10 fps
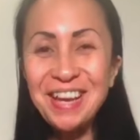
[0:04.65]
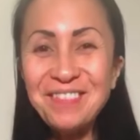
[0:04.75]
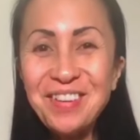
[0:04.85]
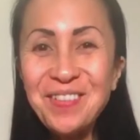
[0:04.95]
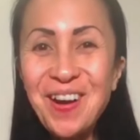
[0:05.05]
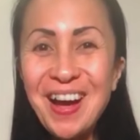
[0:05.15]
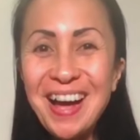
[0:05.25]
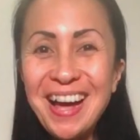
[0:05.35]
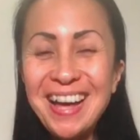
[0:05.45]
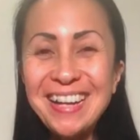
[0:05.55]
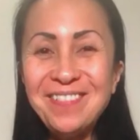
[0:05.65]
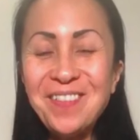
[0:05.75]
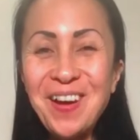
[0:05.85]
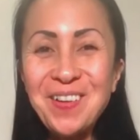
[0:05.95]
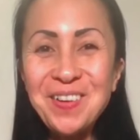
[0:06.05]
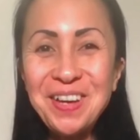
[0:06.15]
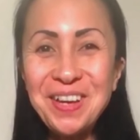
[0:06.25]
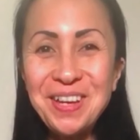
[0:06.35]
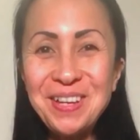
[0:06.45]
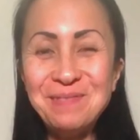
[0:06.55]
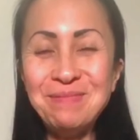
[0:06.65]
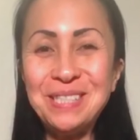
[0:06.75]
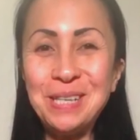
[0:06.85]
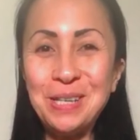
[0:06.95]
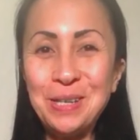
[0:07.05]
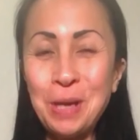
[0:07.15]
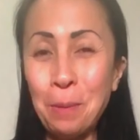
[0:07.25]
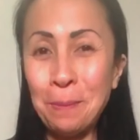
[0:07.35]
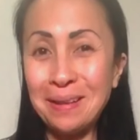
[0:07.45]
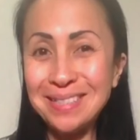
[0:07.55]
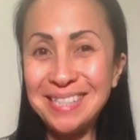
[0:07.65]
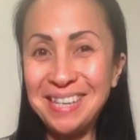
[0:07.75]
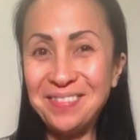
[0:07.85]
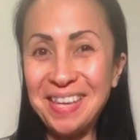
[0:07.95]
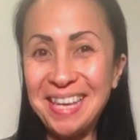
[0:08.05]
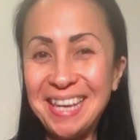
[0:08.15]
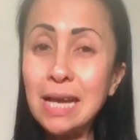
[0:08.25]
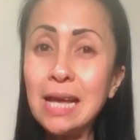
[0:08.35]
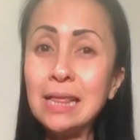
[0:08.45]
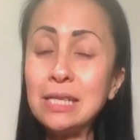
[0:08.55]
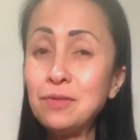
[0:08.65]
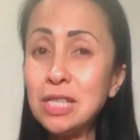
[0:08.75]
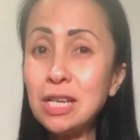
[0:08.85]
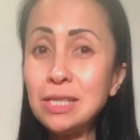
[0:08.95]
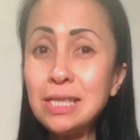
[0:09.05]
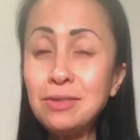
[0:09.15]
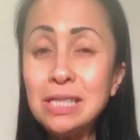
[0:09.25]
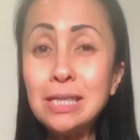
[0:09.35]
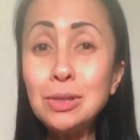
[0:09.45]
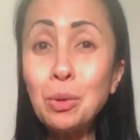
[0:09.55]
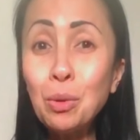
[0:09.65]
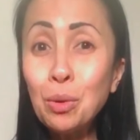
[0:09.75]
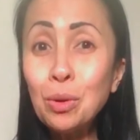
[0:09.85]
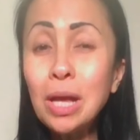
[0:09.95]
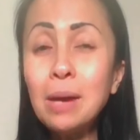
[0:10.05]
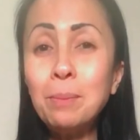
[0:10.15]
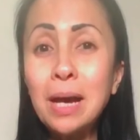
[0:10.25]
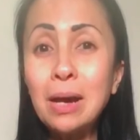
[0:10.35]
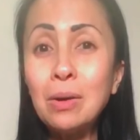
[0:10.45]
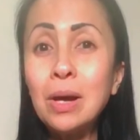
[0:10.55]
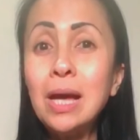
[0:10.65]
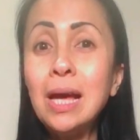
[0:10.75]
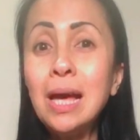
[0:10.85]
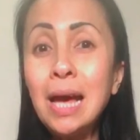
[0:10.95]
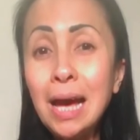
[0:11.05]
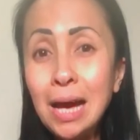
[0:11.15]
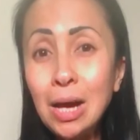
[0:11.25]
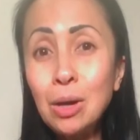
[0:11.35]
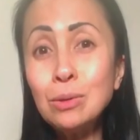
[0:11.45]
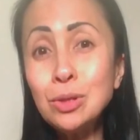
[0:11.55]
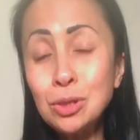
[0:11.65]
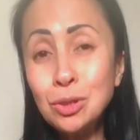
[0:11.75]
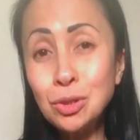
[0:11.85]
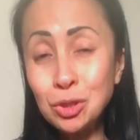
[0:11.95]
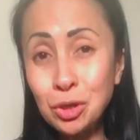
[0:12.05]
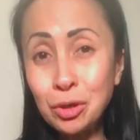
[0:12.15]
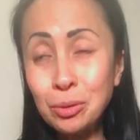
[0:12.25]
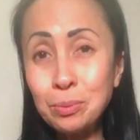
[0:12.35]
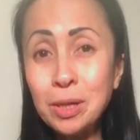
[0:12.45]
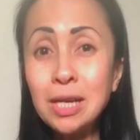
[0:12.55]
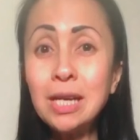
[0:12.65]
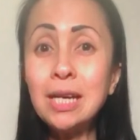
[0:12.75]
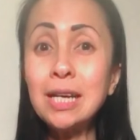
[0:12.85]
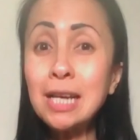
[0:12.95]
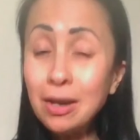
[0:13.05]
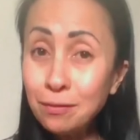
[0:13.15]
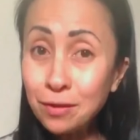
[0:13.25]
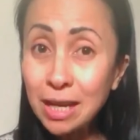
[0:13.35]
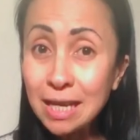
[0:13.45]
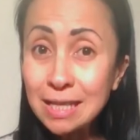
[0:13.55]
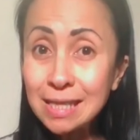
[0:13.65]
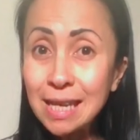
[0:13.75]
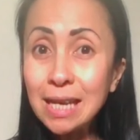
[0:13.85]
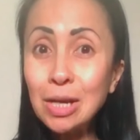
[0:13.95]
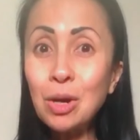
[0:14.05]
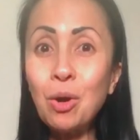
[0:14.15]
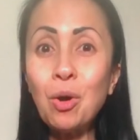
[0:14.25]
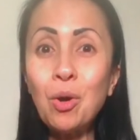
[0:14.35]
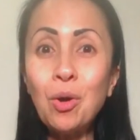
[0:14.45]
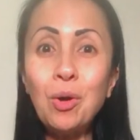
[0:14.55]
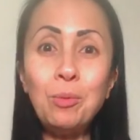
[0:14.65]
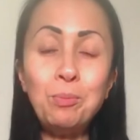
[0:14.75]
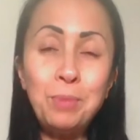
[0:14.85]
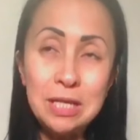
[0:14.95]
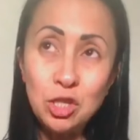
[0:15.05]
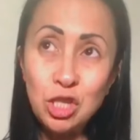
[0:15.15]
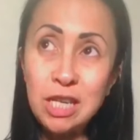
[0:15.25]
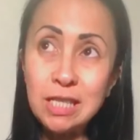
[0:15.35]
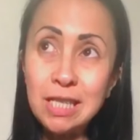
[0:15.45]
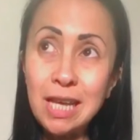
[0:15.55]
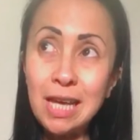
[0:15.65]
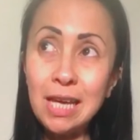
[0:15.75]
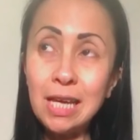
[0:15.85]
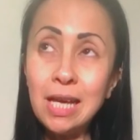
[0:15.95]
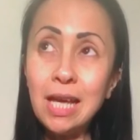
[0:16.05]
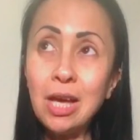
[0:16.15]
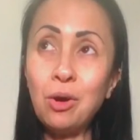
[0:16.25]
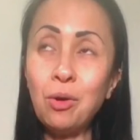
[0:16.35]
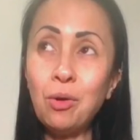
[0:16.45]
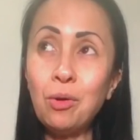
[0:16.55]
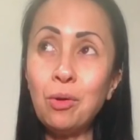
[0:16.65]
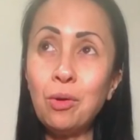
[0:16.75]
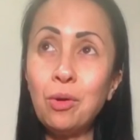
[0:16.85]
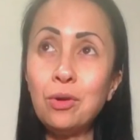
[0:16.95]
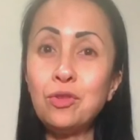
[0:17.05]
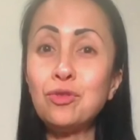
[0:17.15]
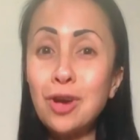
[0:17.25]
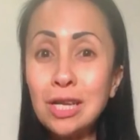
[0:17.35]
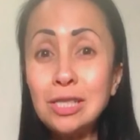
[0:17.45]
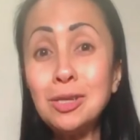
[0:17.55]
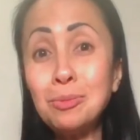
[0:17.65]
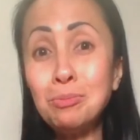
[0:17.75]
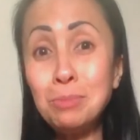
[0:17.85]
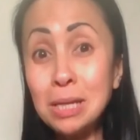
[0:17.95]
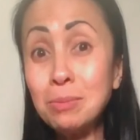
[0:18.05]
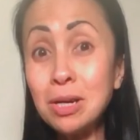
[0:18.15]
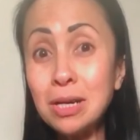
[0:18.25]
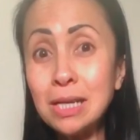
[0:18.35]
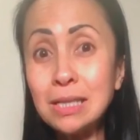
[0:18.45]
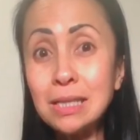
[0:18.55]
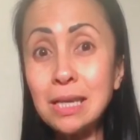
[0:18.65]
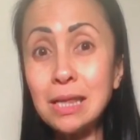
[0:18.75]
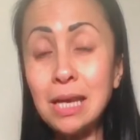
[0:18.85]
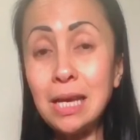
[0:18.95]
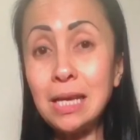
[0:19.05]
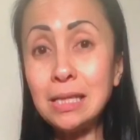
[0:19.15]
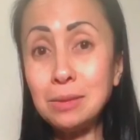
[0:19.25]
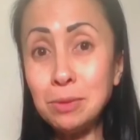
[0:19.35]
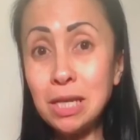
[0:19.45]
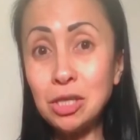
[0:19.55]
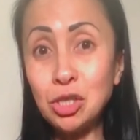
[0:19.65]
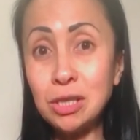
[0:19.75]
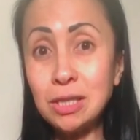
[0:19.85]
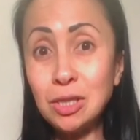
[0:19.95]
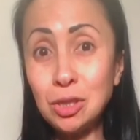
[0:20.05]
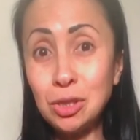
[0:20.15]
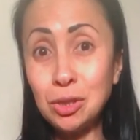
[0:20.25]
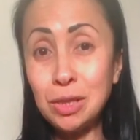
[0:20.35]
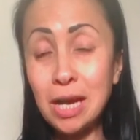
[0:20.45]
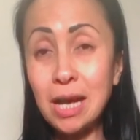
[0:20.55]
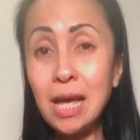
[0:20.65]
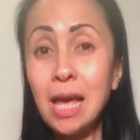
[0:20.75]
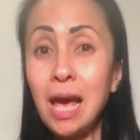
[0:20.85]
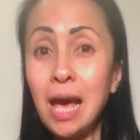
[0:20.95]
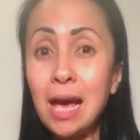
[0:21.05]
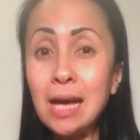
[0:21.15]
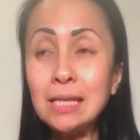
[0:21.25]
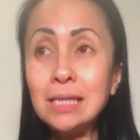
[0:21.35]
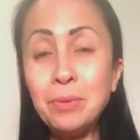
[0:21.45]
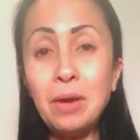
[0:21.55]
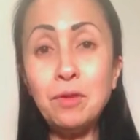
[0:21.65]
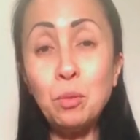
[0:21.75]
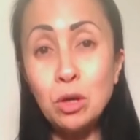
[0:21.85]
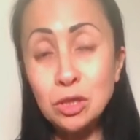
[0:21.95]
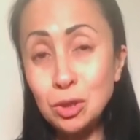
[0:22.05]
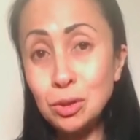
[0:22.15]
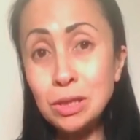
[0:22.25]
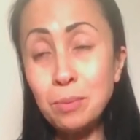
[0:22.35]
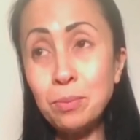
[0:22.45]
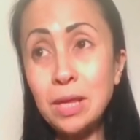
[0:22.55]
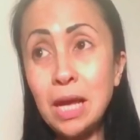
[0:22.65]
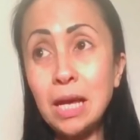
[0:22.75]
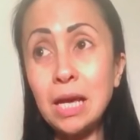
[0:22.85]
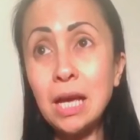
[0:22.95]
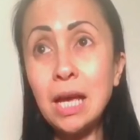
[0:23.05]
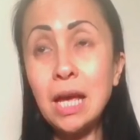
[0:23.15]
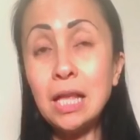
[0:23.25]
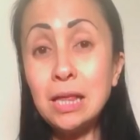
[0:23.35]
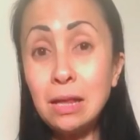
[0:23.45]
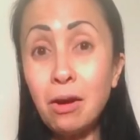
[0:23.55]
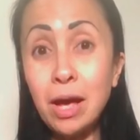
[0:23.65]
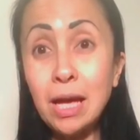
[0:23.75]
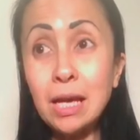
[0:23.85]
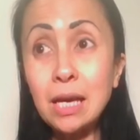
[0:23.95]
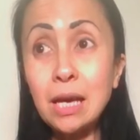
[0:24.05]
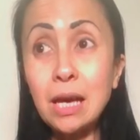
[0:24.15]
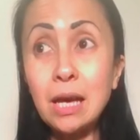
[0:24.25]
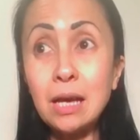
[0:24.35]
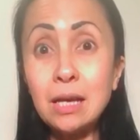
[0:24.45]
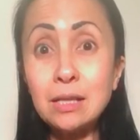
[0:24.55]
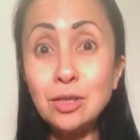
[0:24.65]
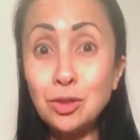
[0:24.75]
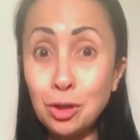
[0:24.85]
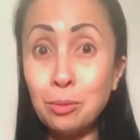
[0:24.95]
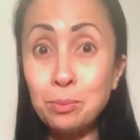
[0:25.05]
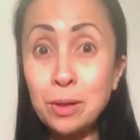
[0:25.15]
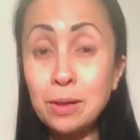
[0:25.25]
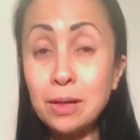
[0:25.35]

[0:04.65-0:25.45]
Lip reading: everyone. Welcome to Mel TV. This video series is all about how to stop comfort eating or binge eating, or try to minimize the temptations to do that. And if you want to do something like stop